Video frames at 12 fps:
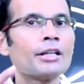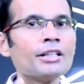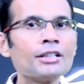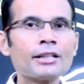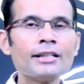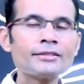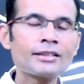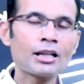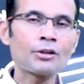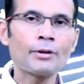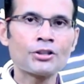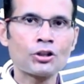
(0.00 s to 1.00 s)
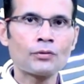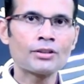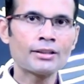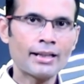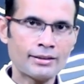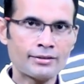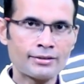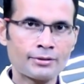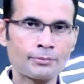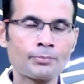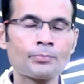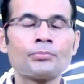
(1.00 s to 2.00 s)
increased curvature of the lens.
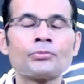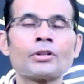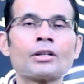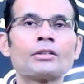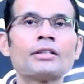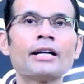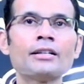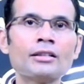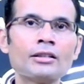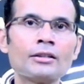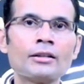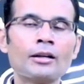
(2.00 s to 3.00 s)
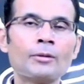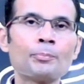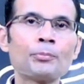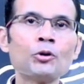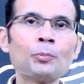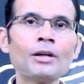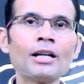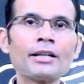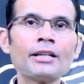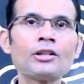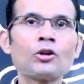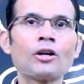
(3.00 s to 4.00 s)
Then
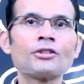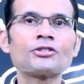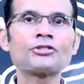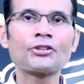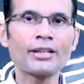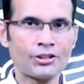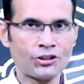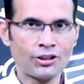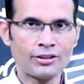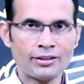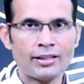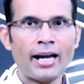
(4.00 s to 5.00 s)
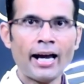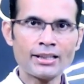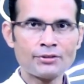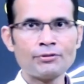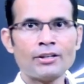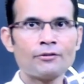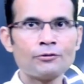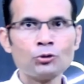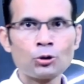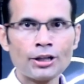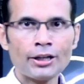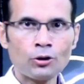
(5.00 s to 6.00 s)
pupillary constriction, as we have
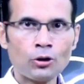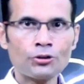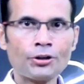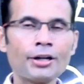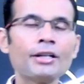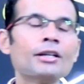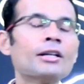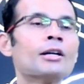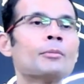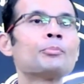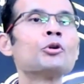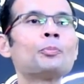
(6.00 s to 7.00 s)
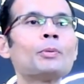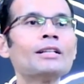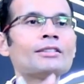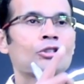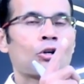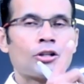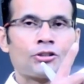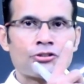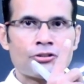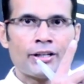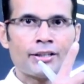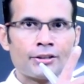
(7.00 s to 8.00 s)
noted already, pupils
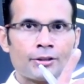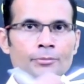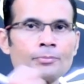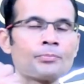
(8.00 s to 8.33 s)
constrict.